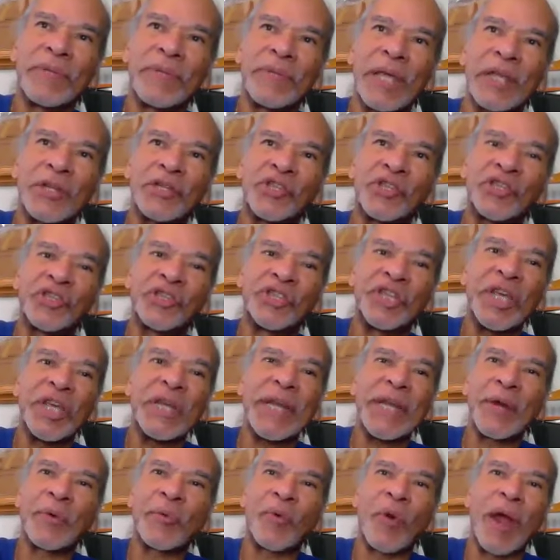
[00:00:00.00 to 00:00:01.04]
it's
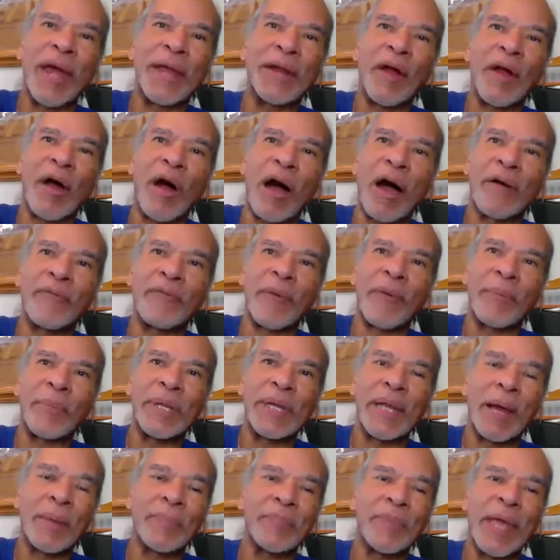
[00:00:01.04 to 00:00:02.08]
sheeting right off. I
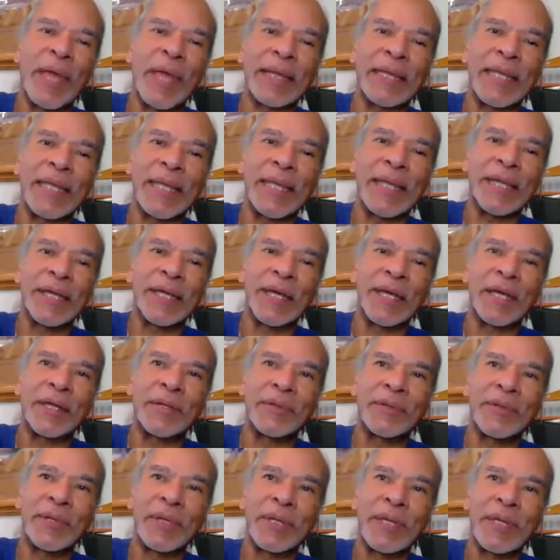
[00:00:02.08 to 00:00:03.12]
mean, I'm not getting
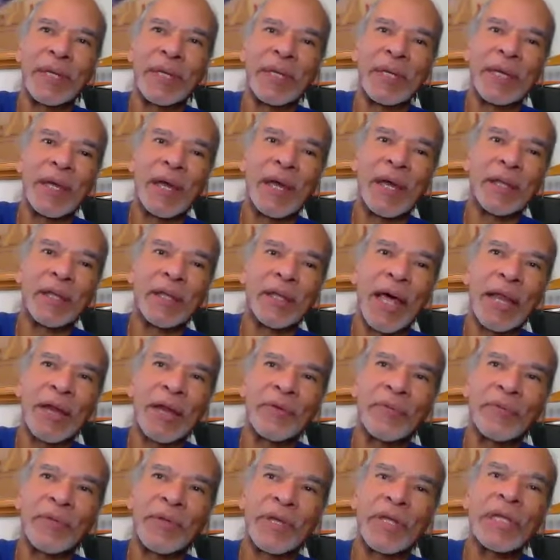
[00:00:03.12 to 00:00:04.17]
a lot
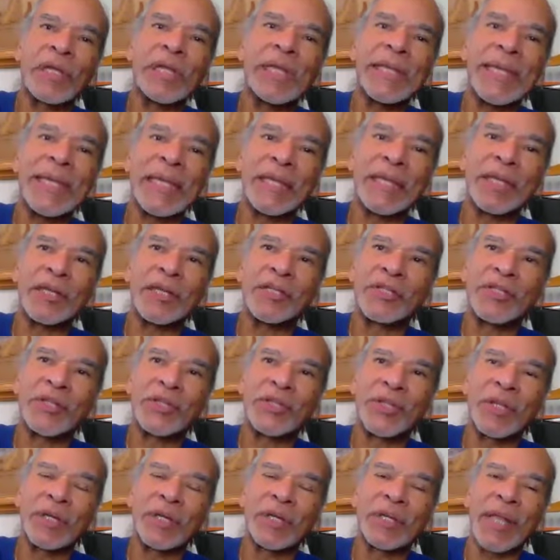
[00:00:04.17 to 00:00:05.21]
of clinginess
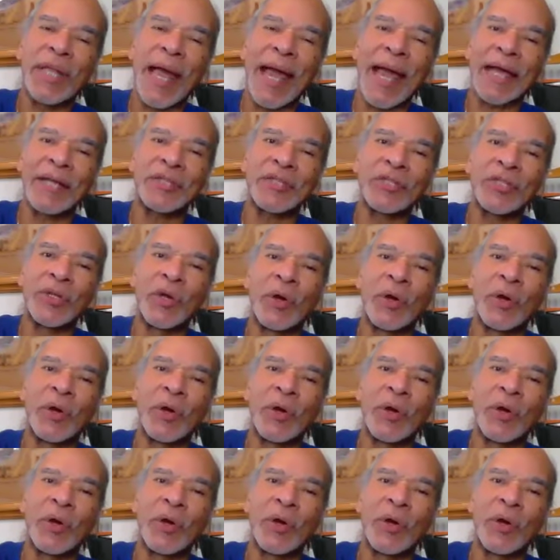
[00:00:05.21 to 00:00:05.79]
to the glass. So